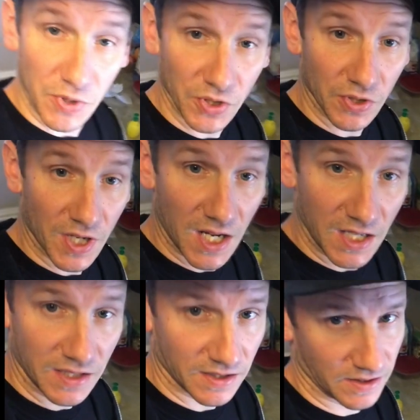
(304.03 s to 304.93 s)
it on
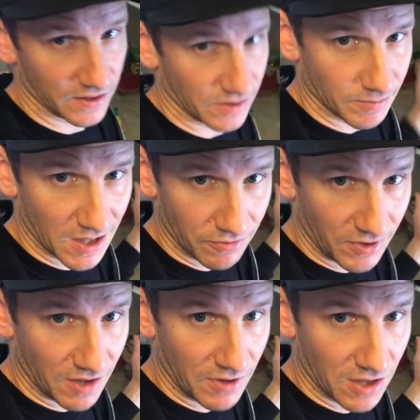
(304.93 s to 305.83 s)
high, and then in about
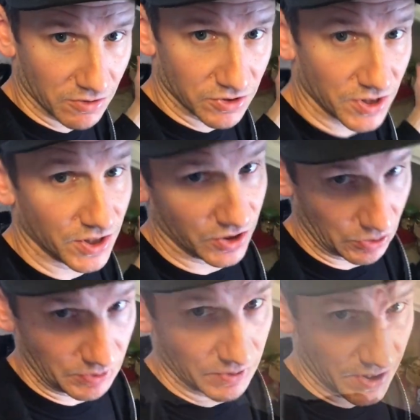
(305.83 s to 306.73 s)
5 hours,
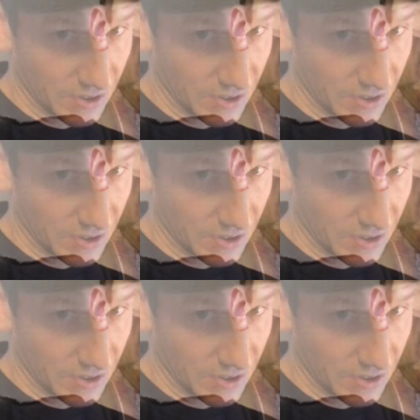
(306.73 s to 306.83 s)
it'll be ready.